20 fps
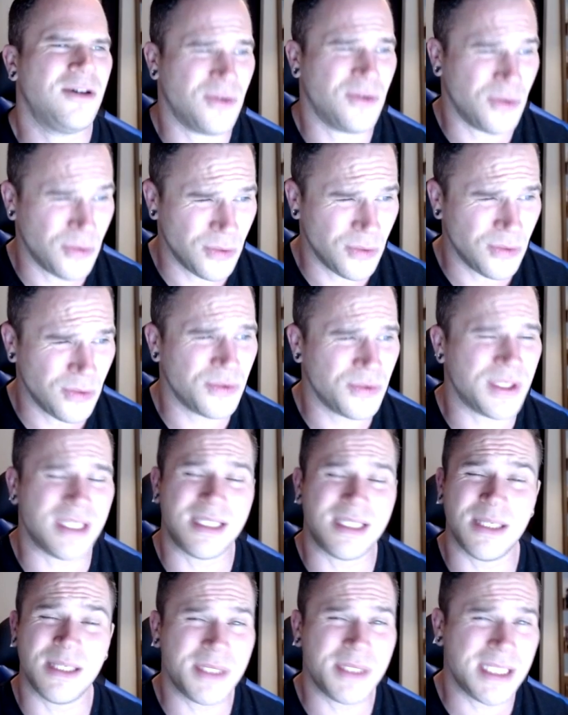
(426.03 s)
All
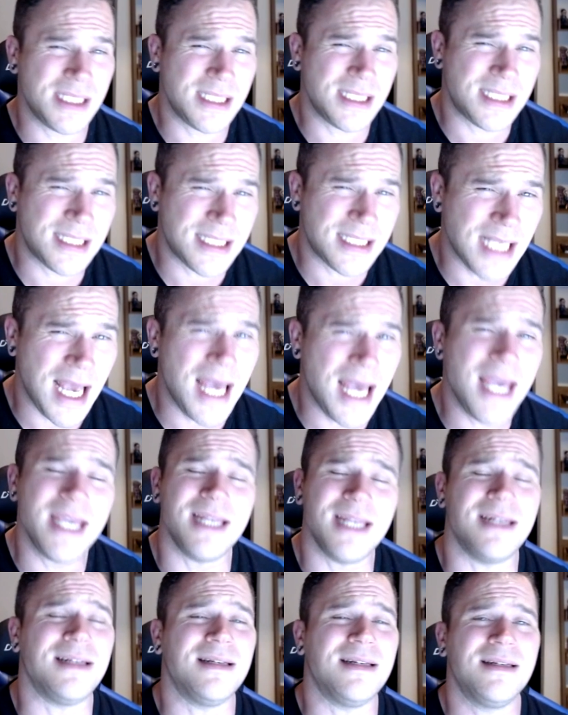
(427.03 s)
this. It was
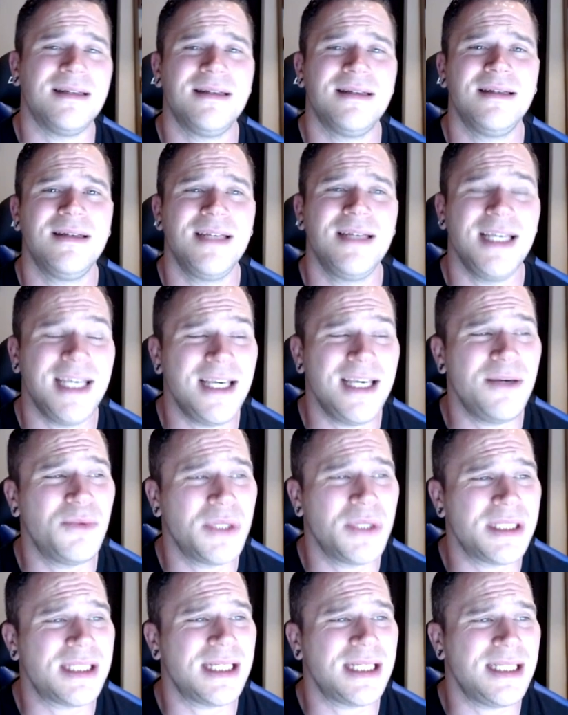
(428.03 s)
insane. It
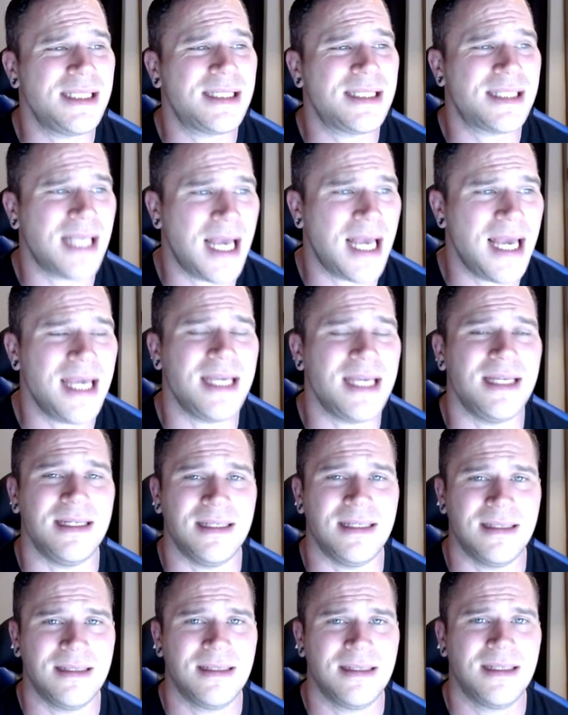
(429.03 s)
was
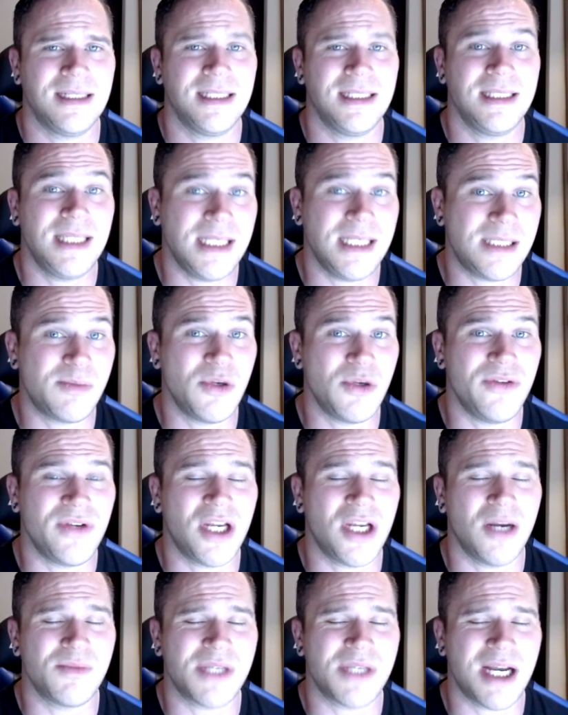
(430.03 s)
insane. This movie
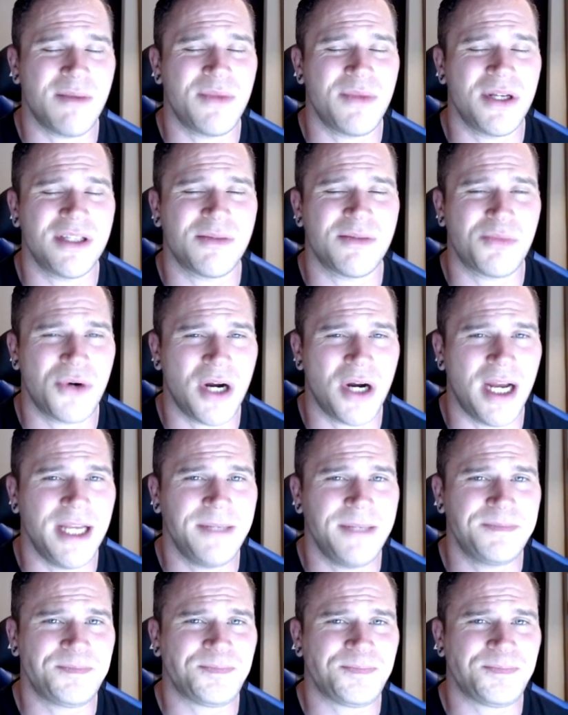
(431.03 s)
comes out, Birds of Prey,